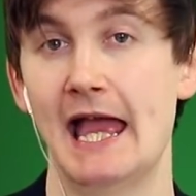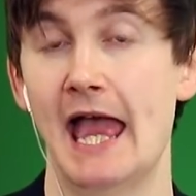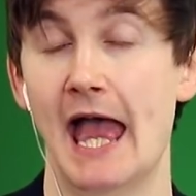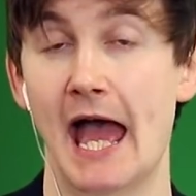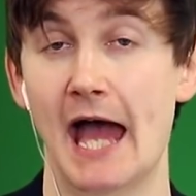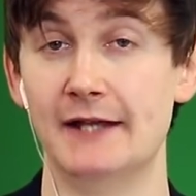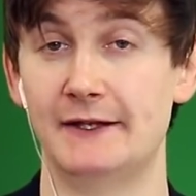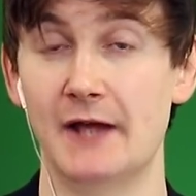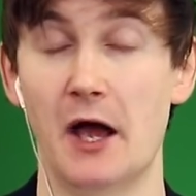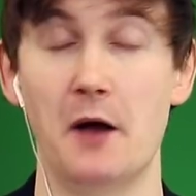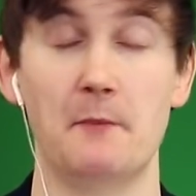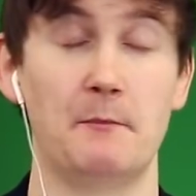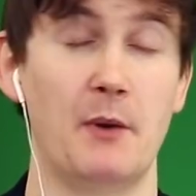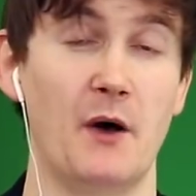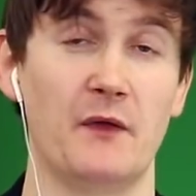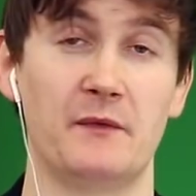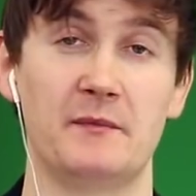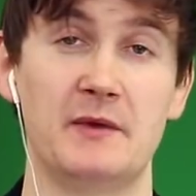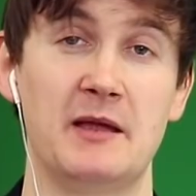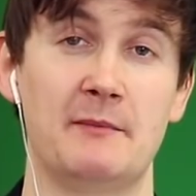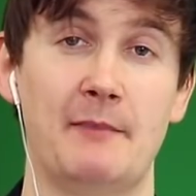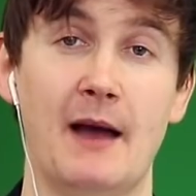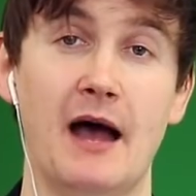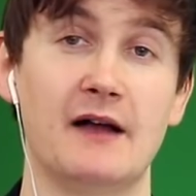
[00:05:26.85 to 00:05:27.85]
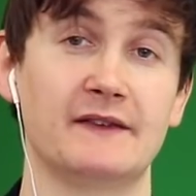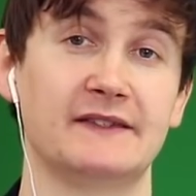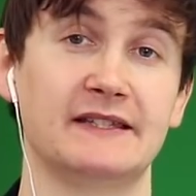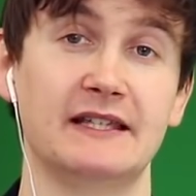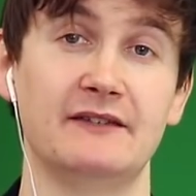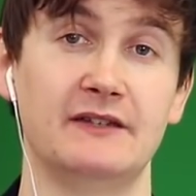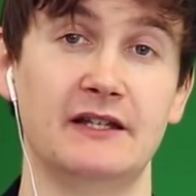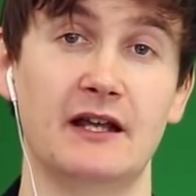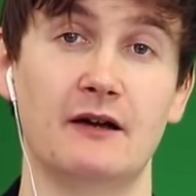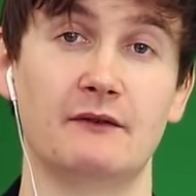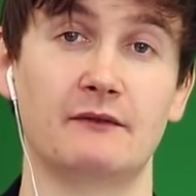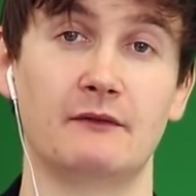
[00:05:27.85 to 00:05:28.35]
And don't bother me about it
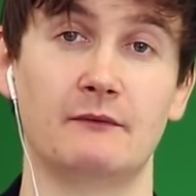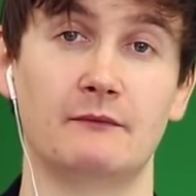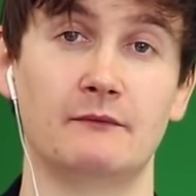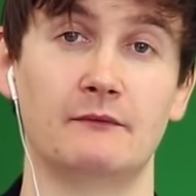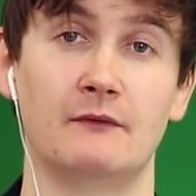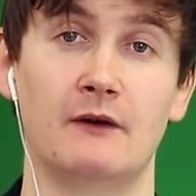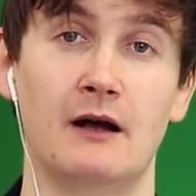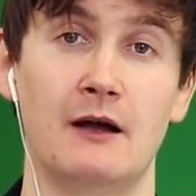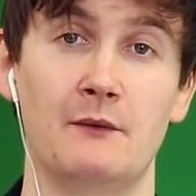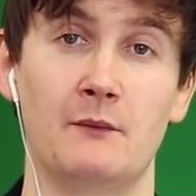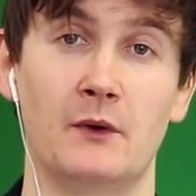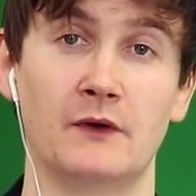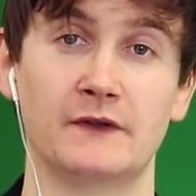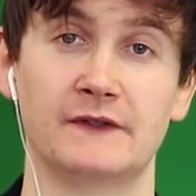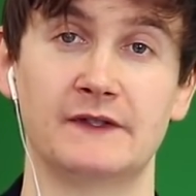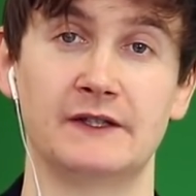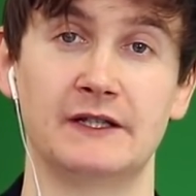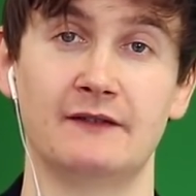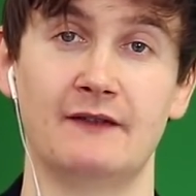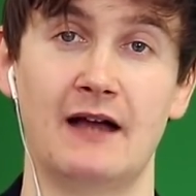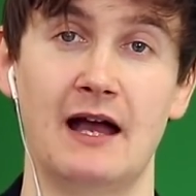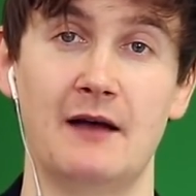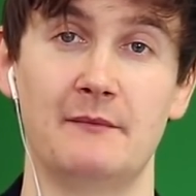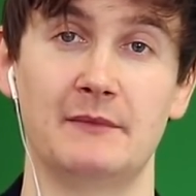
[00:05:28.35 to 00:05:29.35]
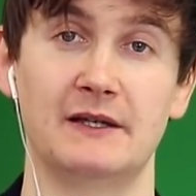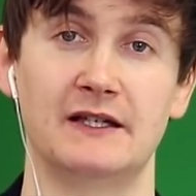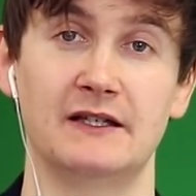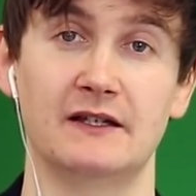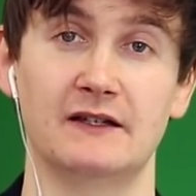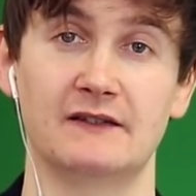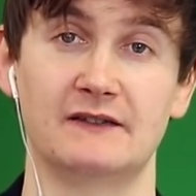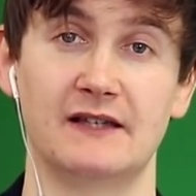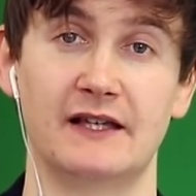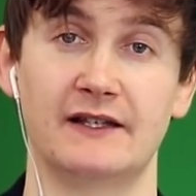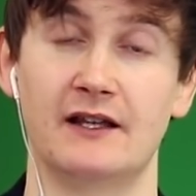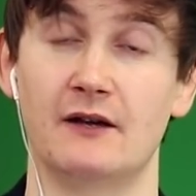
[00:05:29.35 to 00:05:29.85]
if you don't want to do that,
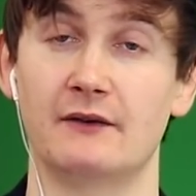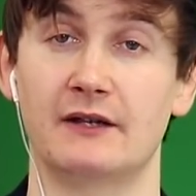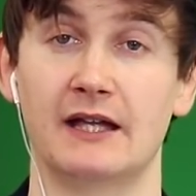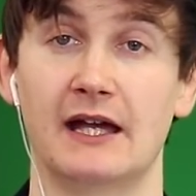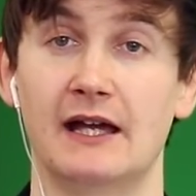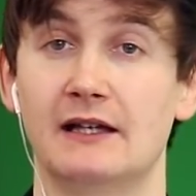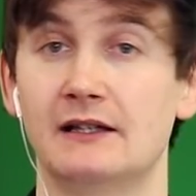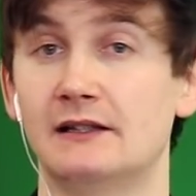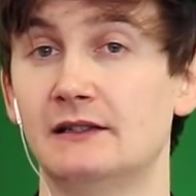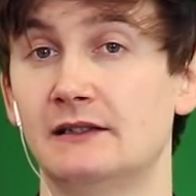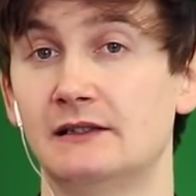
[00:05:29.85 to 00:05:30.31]
because I don't care.